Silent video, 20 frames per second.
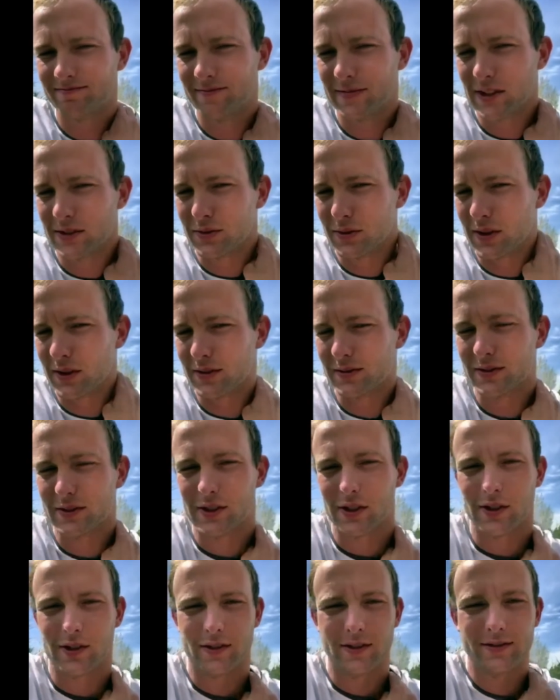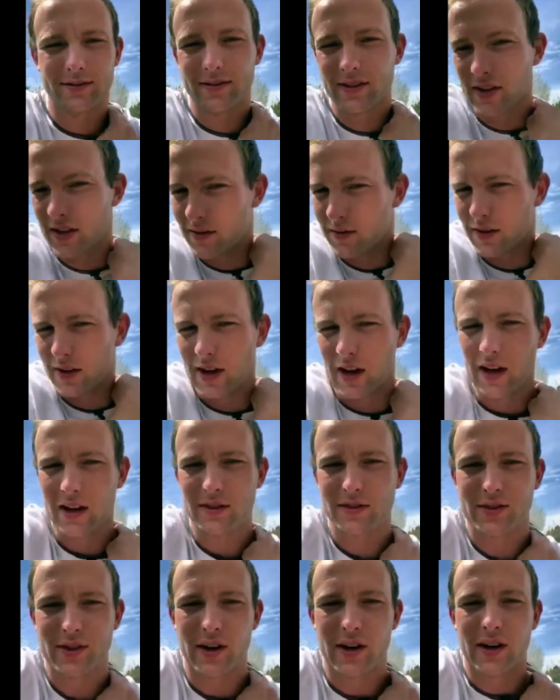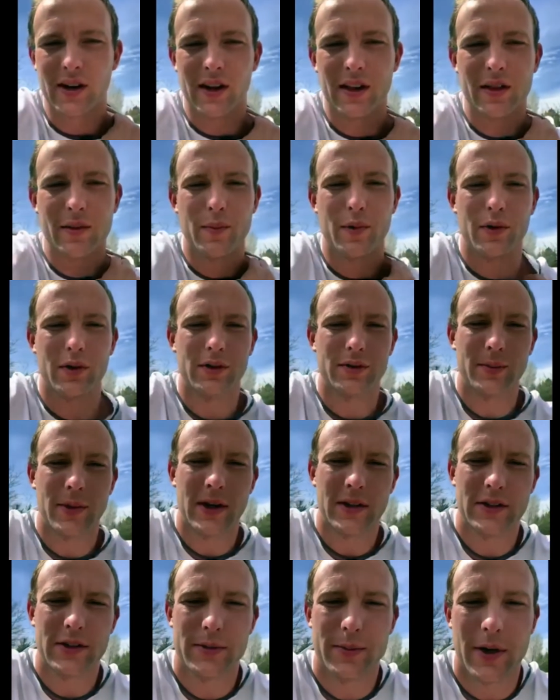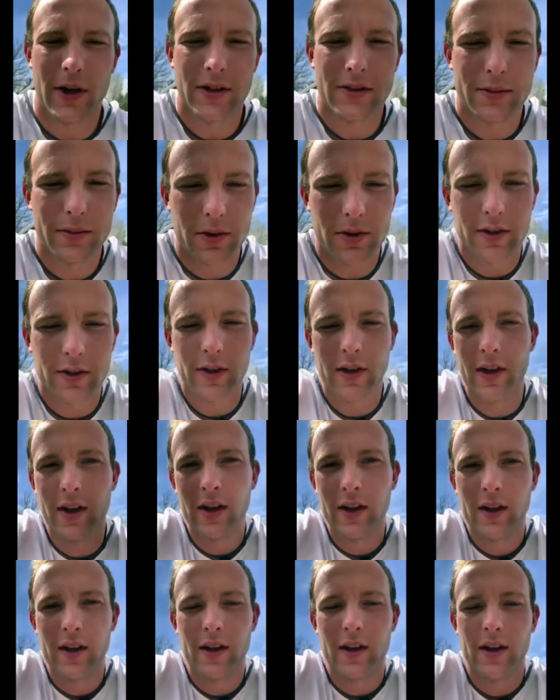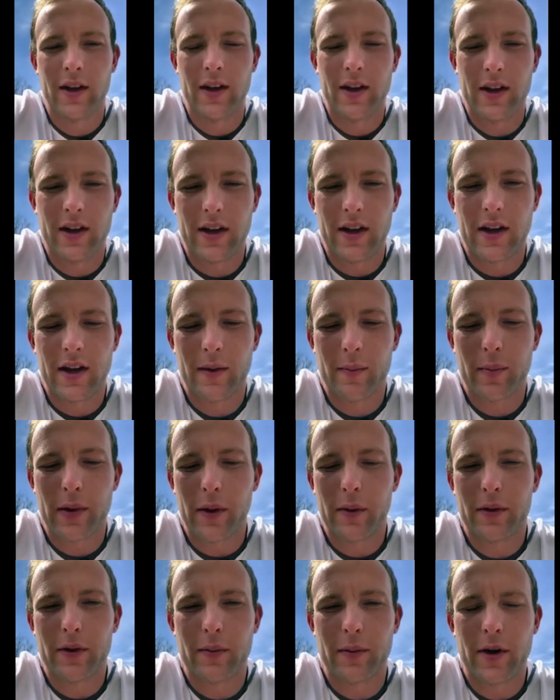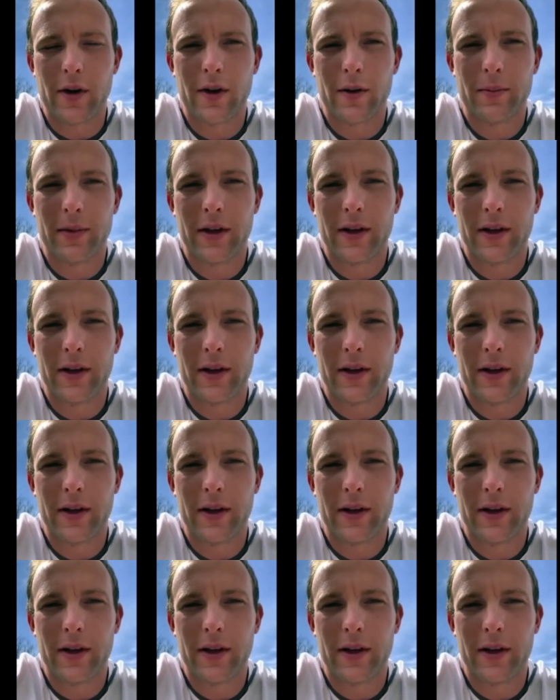as well. So if you can, try to get in the pool as much as possible and play with the ball.